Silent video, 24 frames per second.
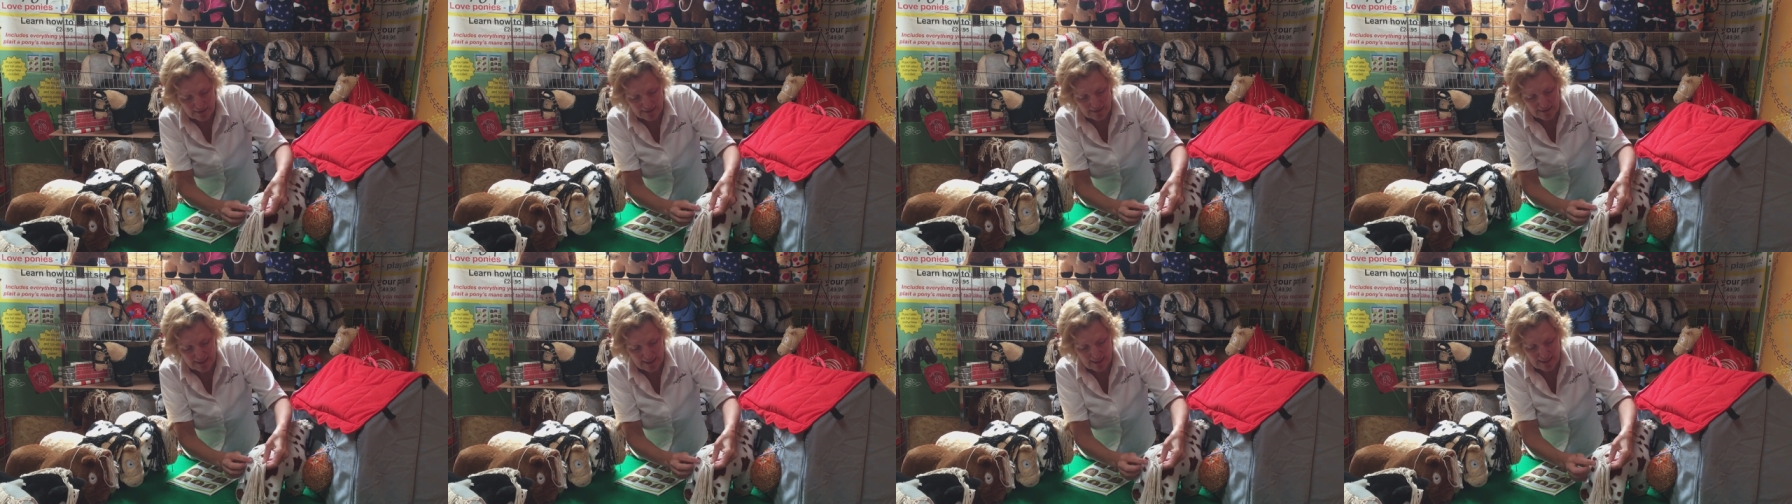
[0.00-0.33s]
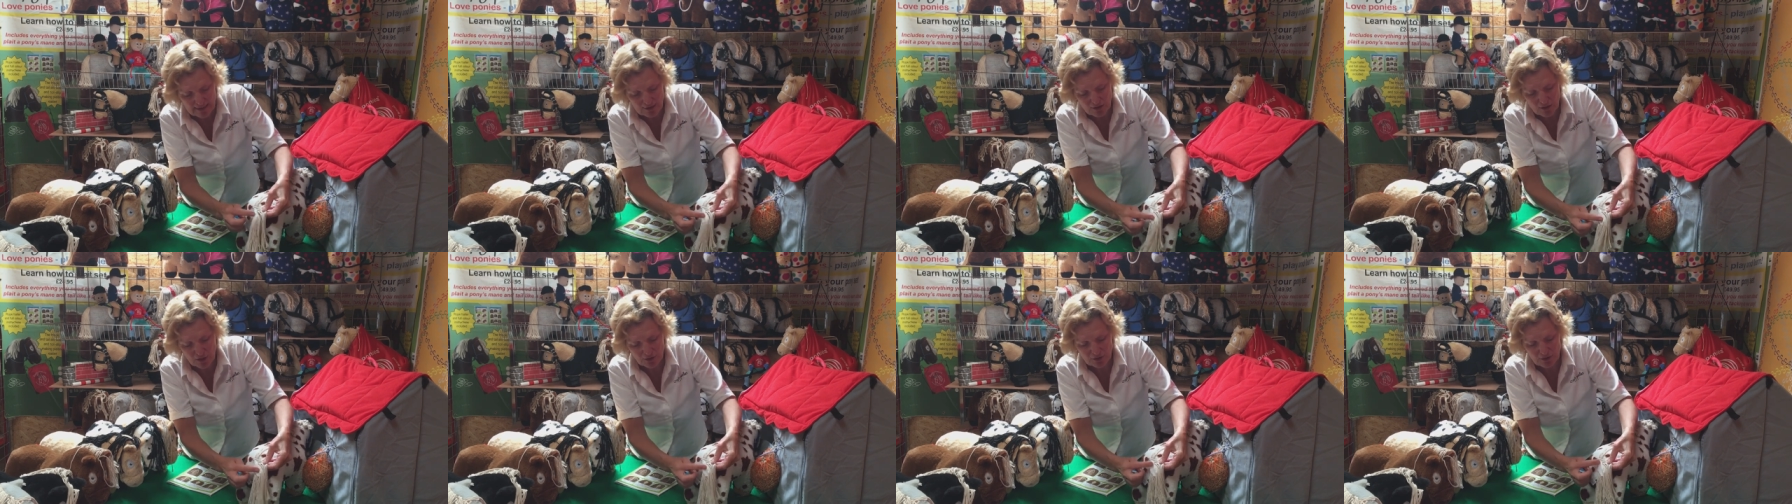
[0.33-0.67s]
you
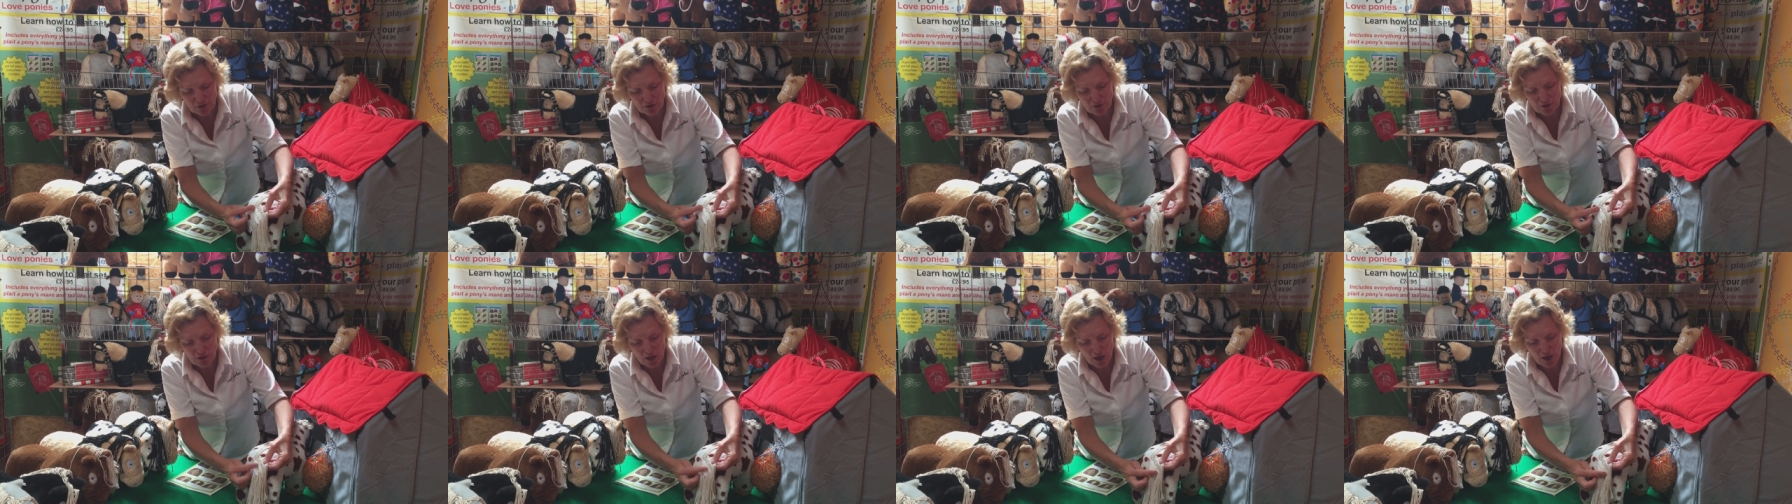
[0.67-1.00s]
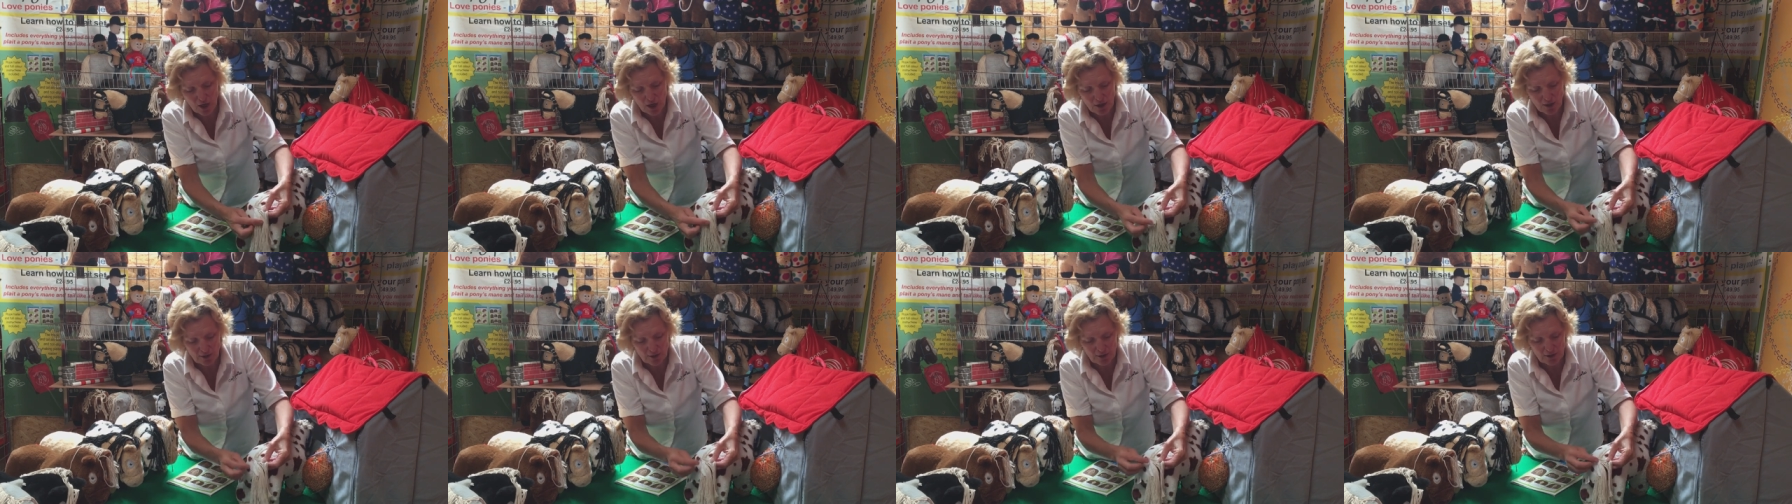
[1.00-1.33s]
see he's got a
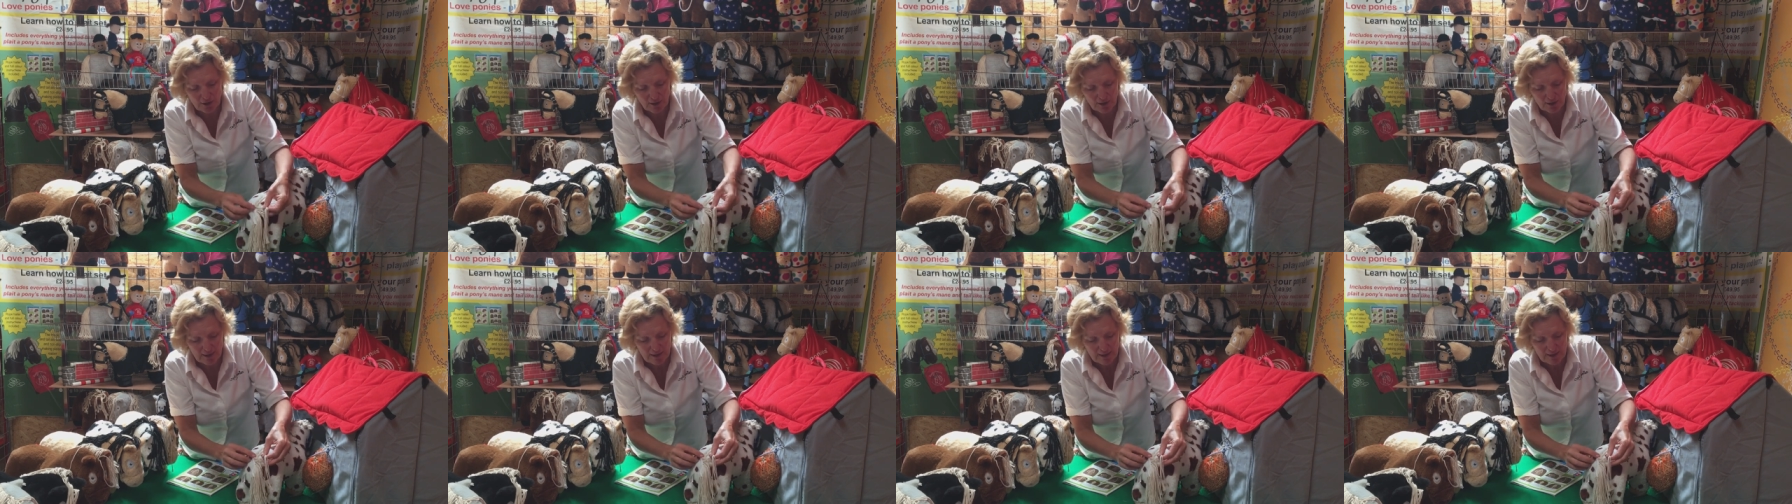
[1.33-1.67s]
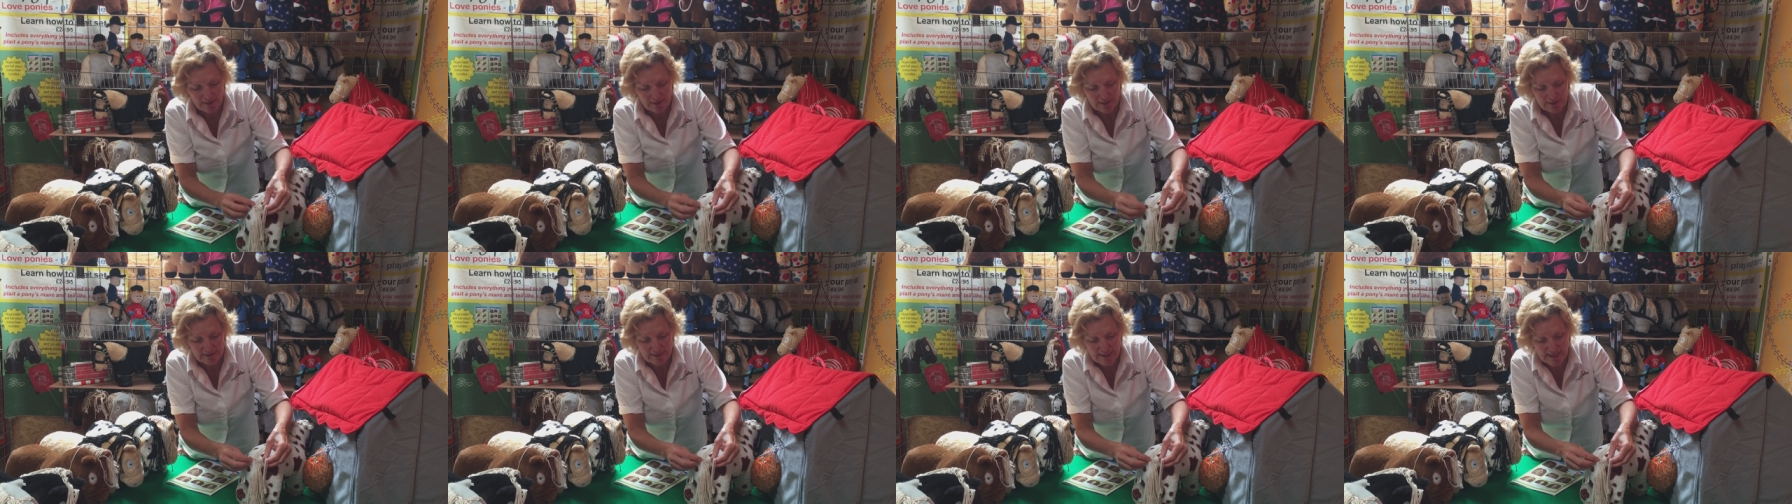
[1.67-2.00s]
dock.
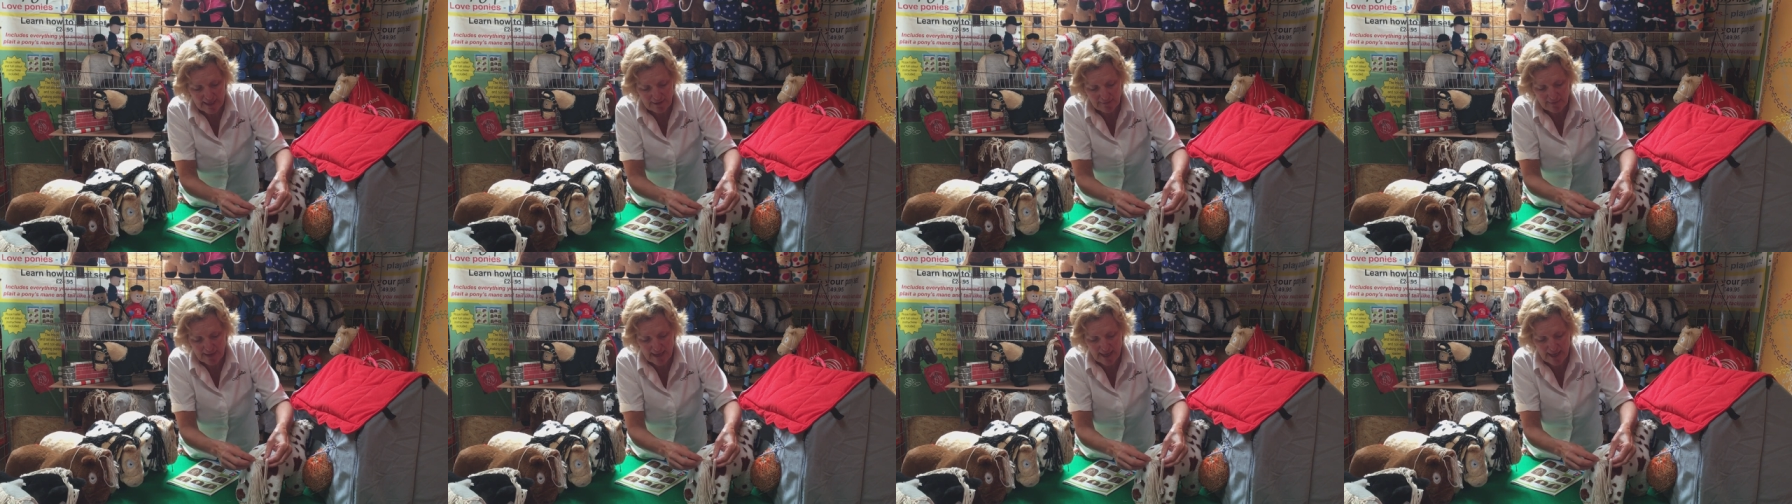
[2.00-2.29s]
You take